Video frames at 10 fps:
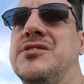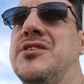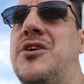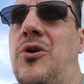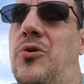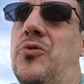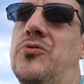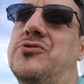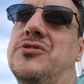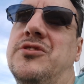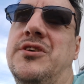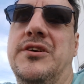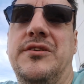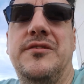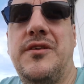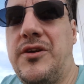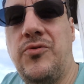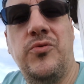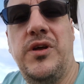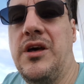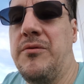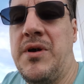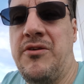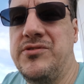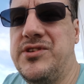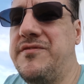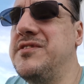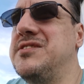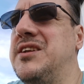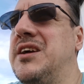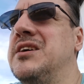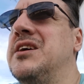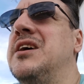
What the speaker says: and the claws and all the other manner of stuff that's in here.